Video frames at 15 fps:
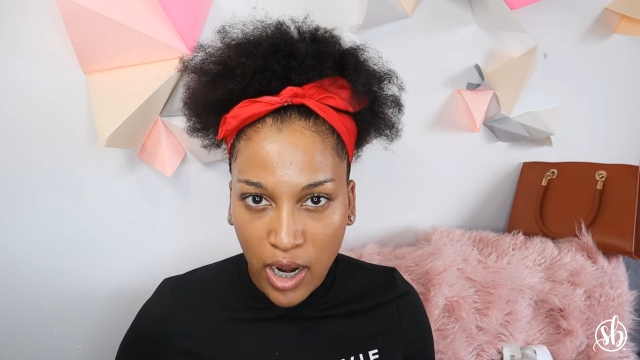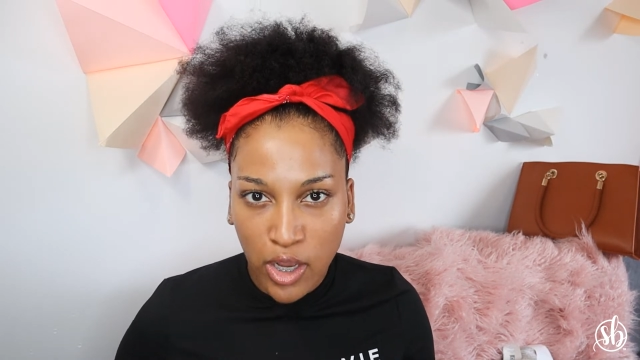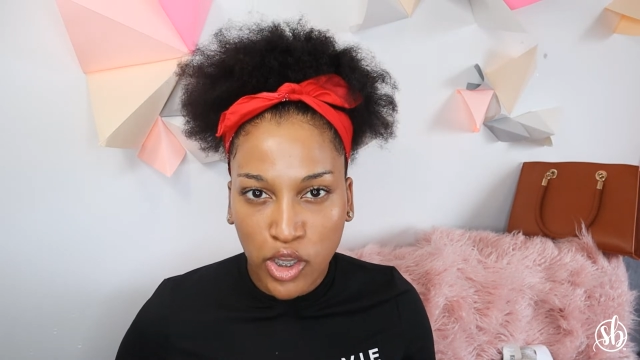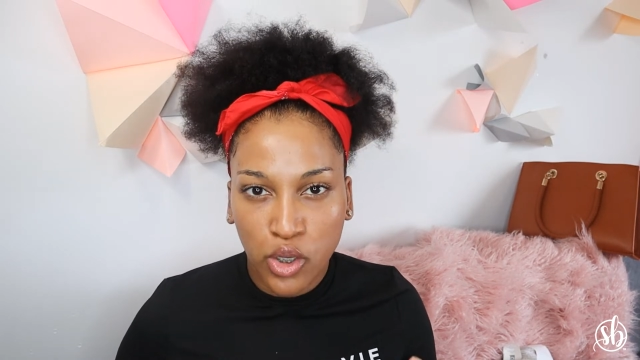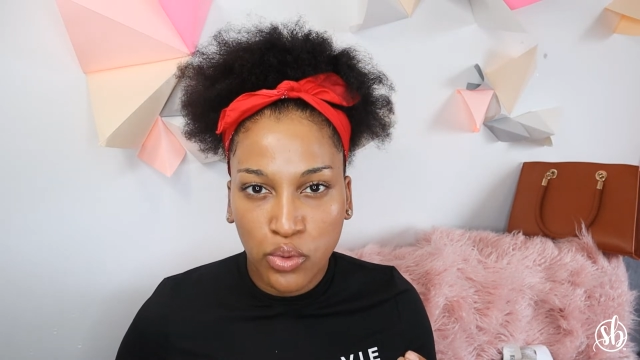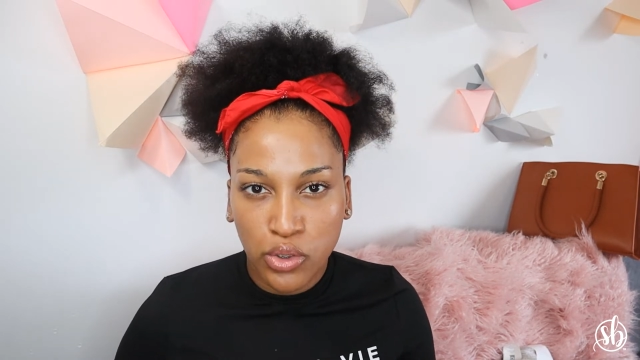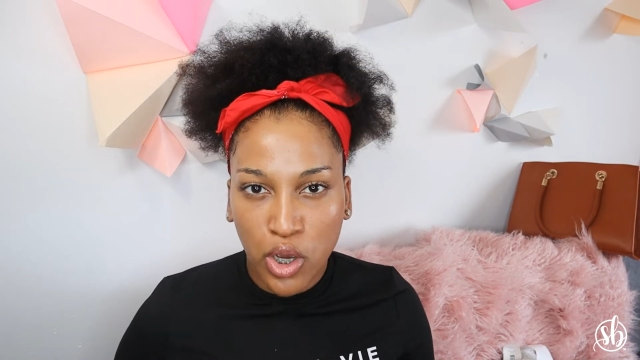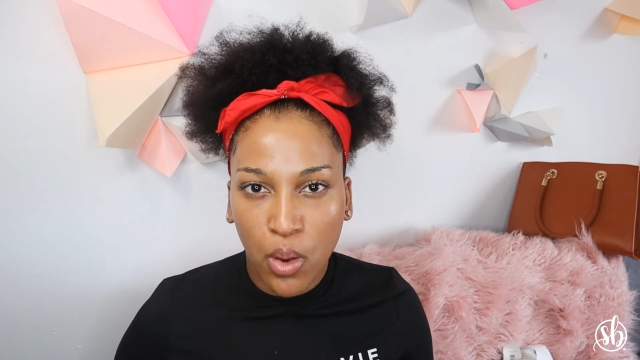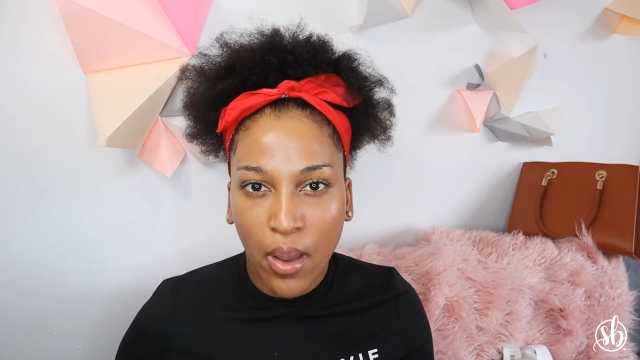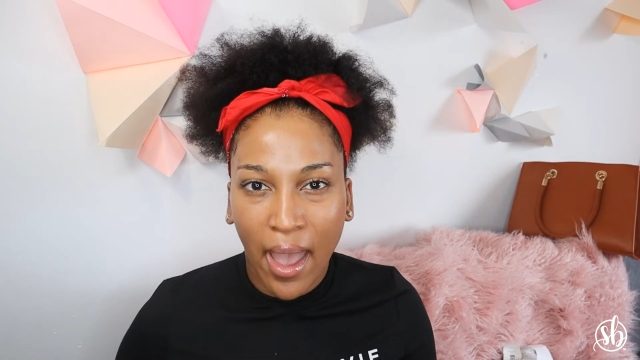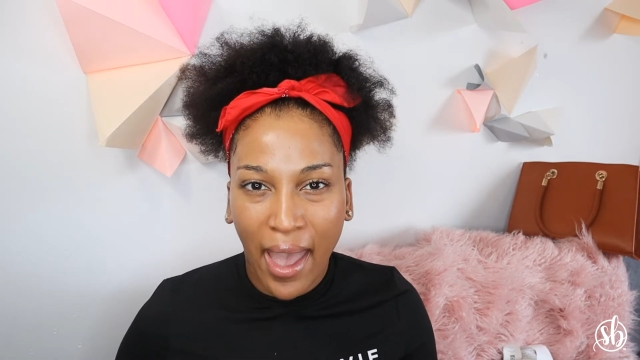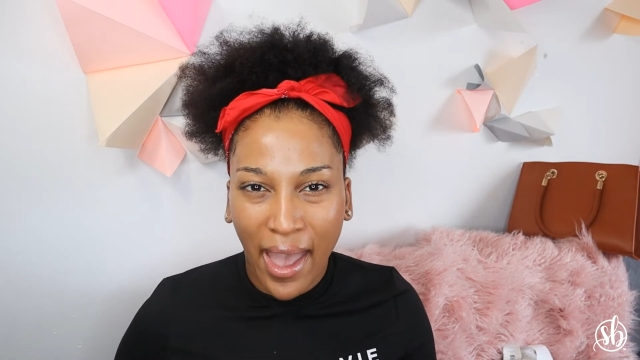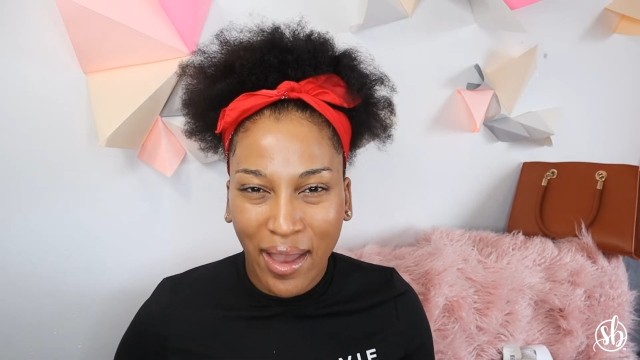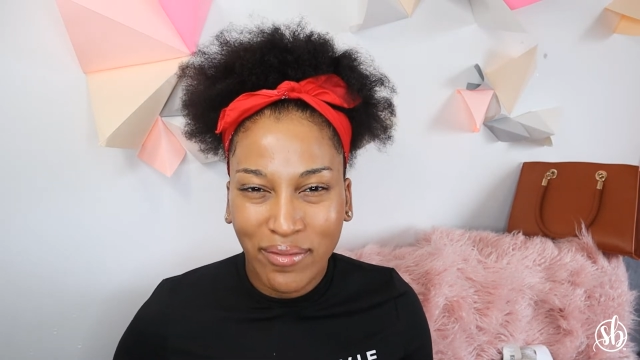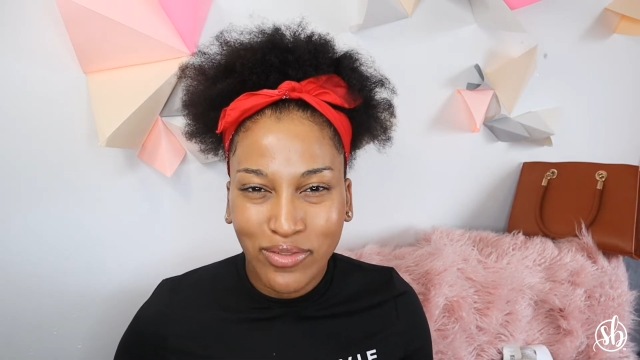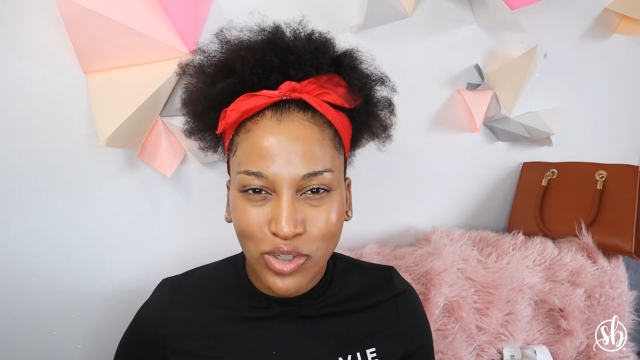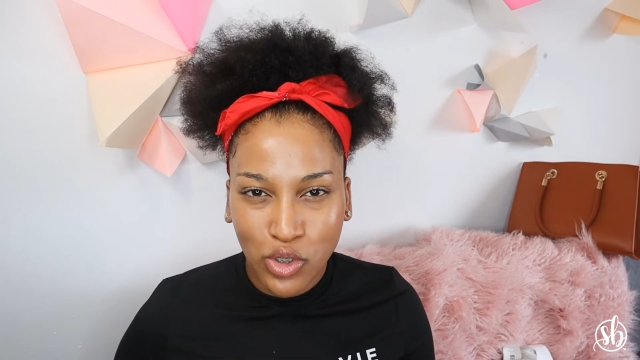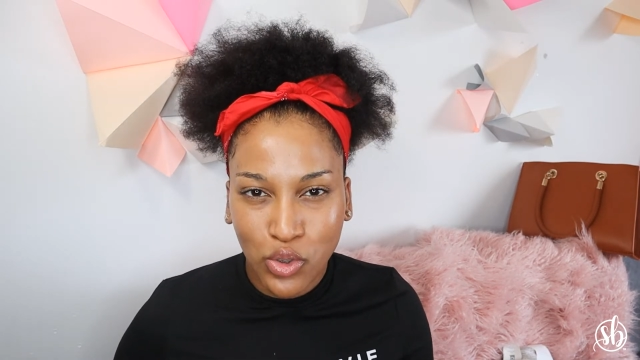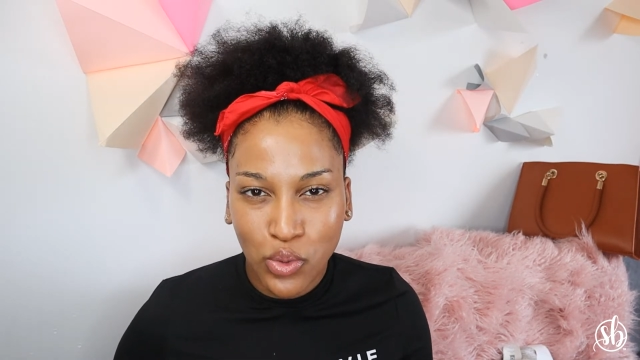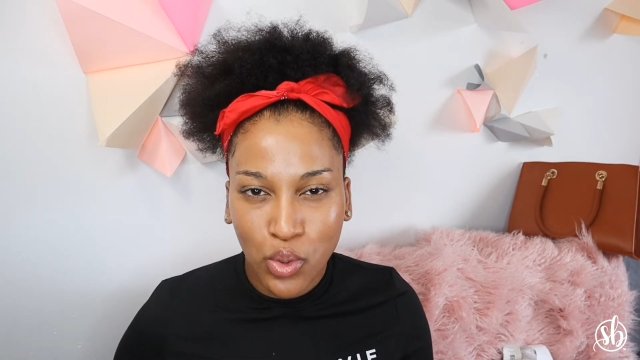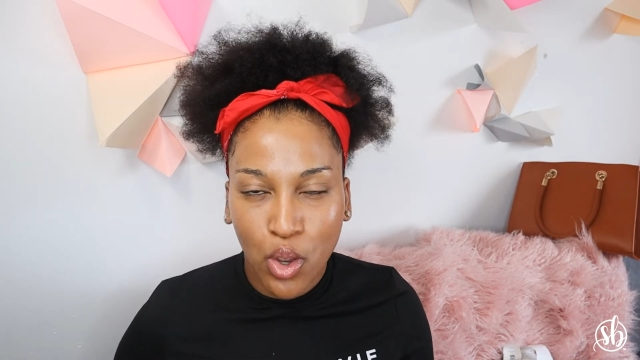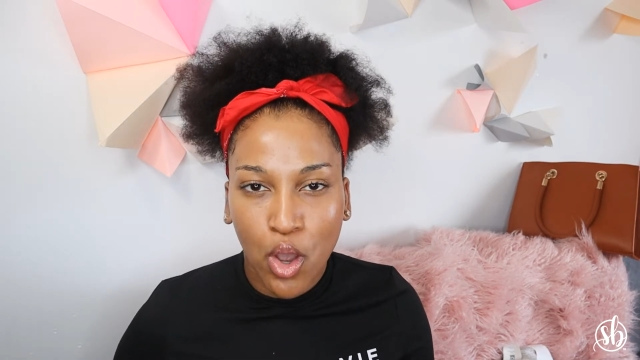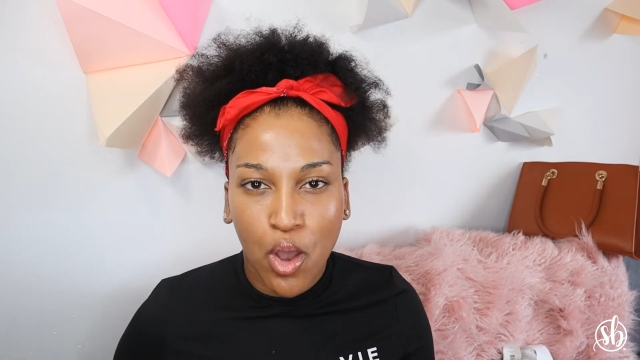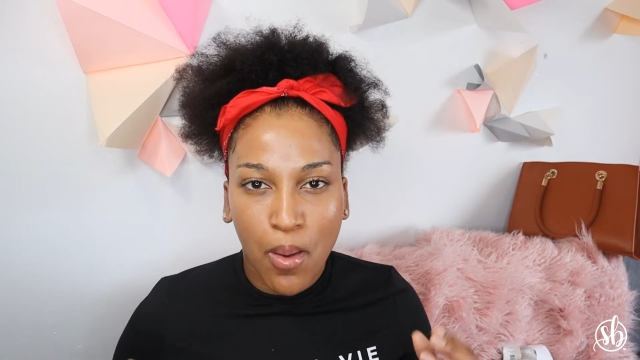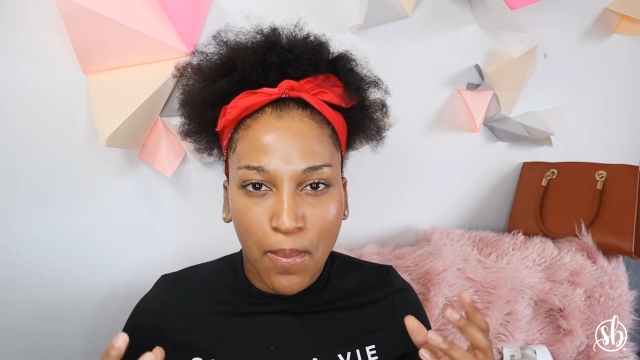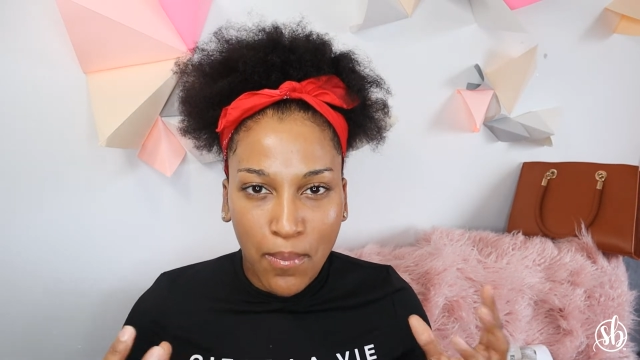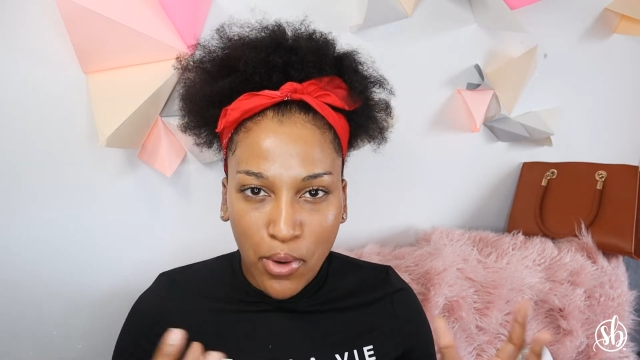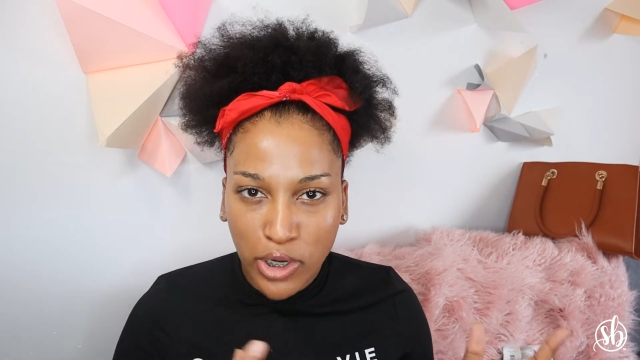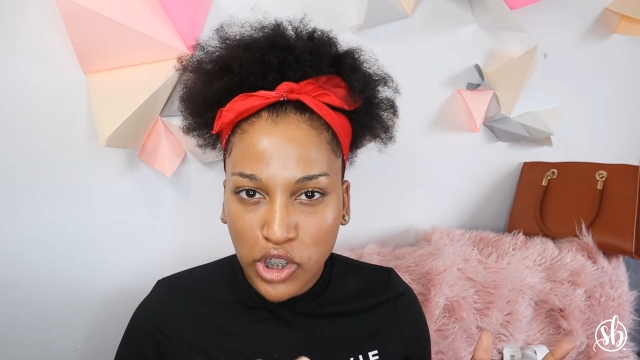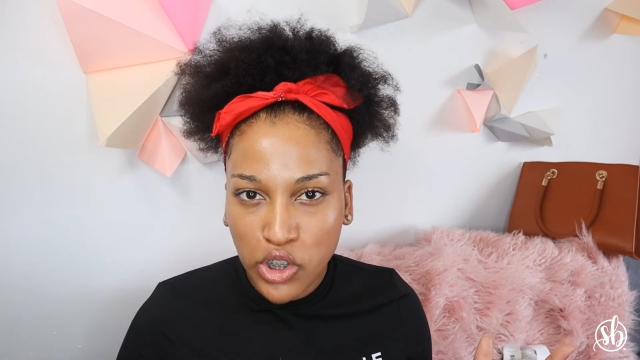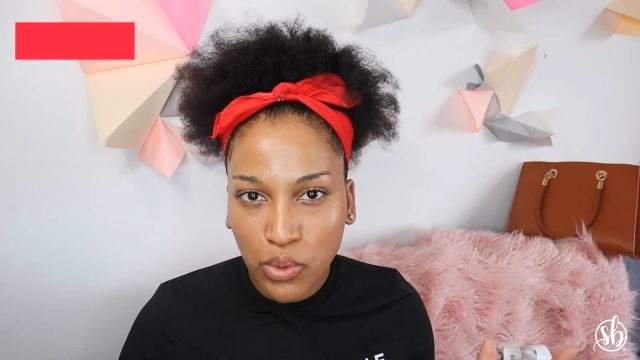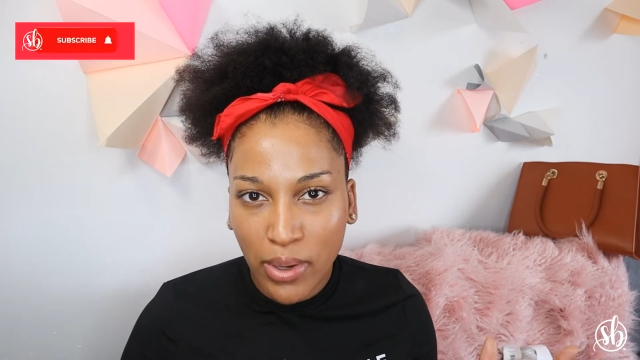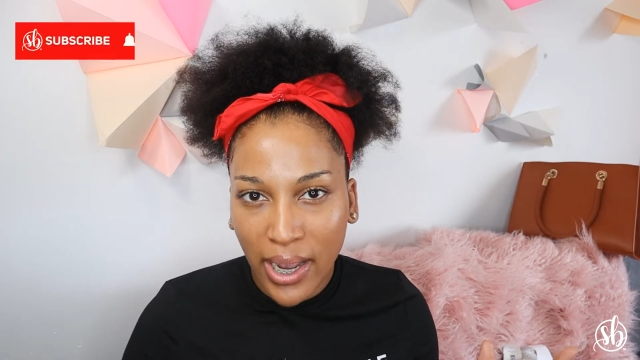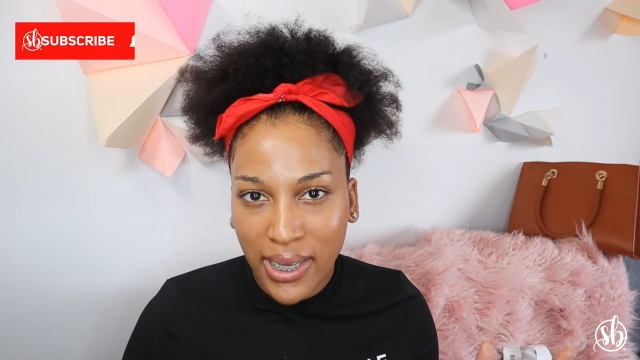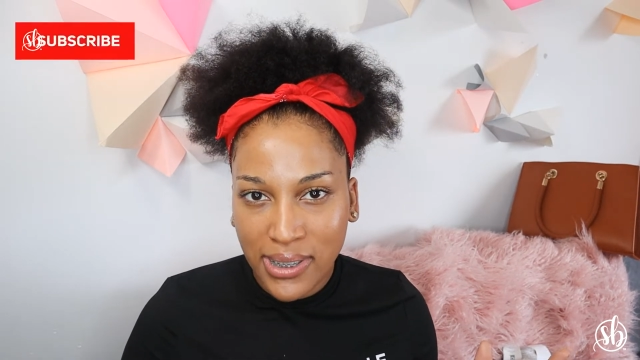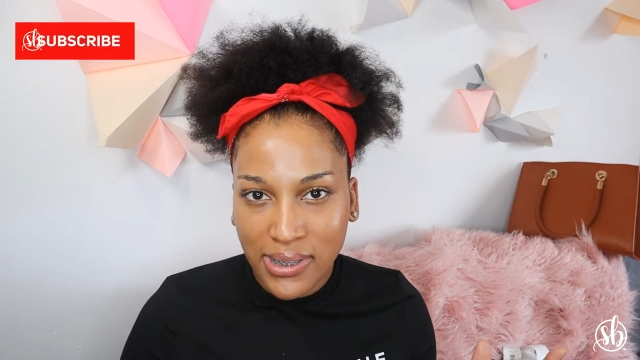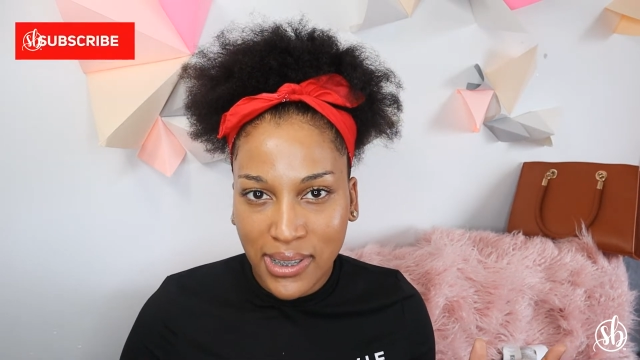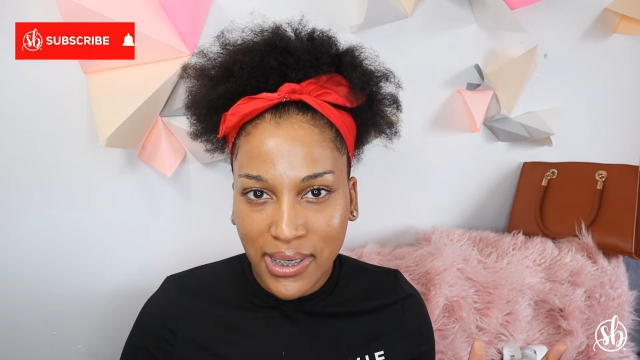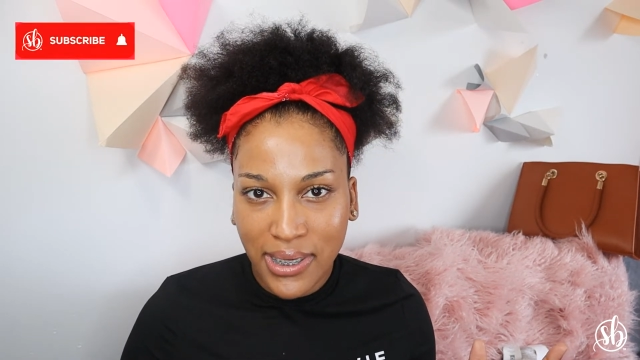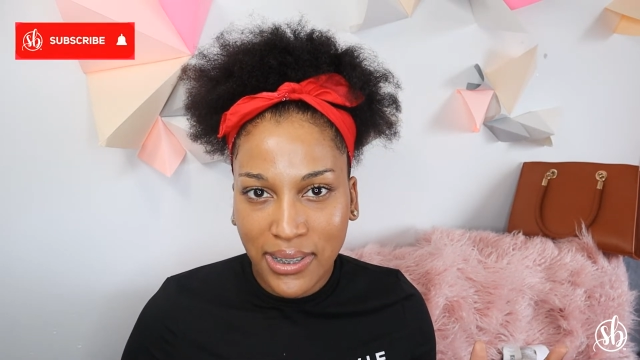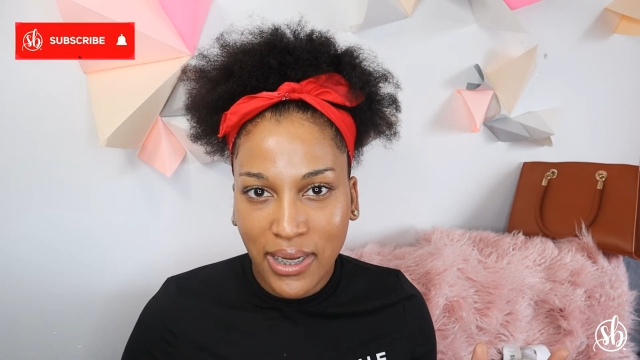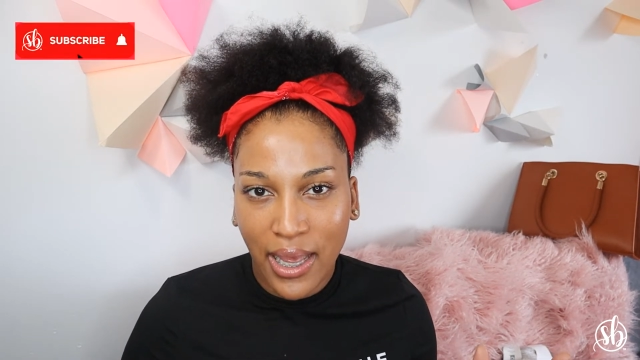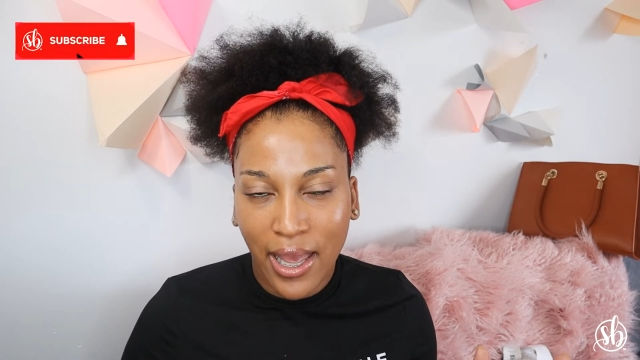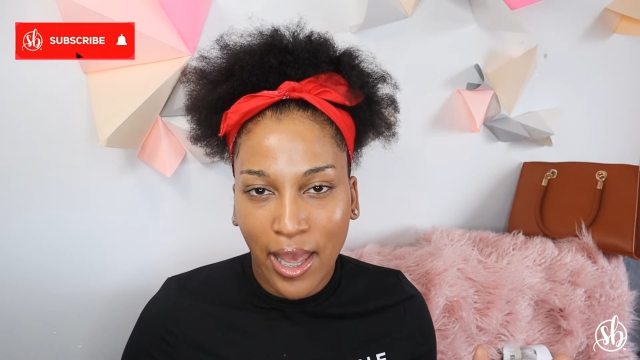and you don't have to moisturize it